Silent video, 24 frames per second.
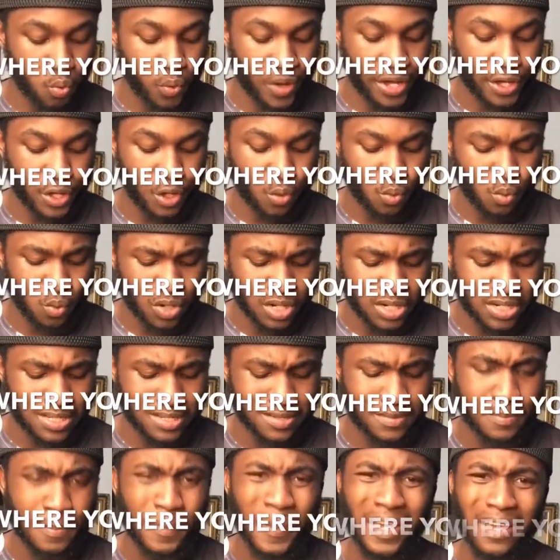where you want
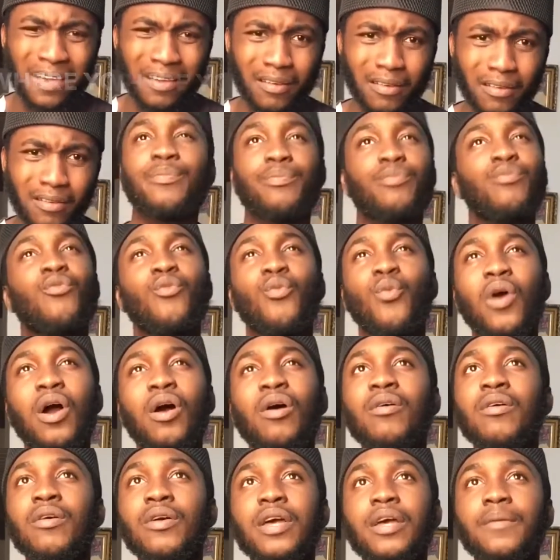to be?
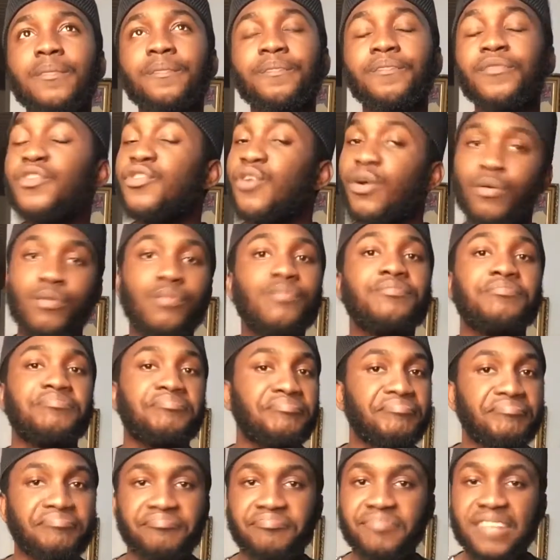Well, no.
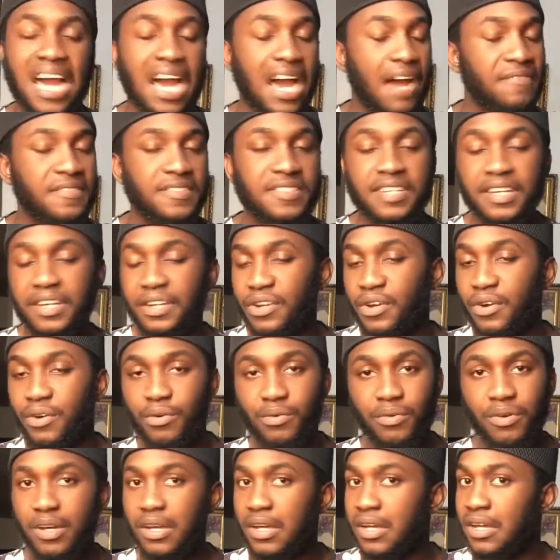I have to say
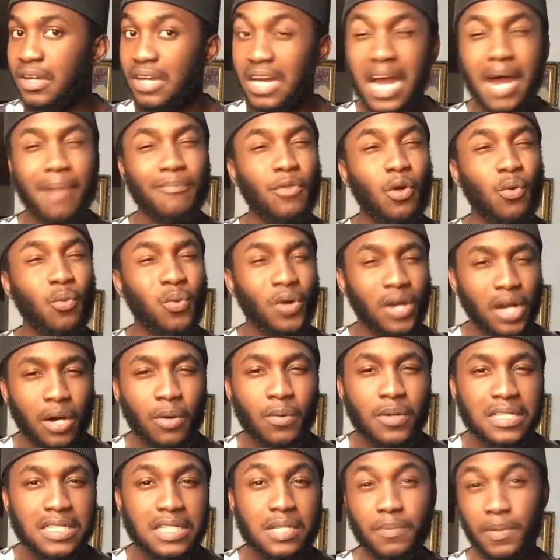no. I'm not where I
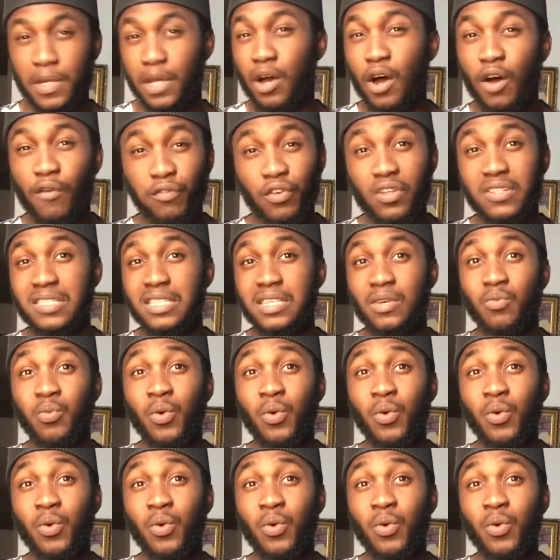want to be. Obviously,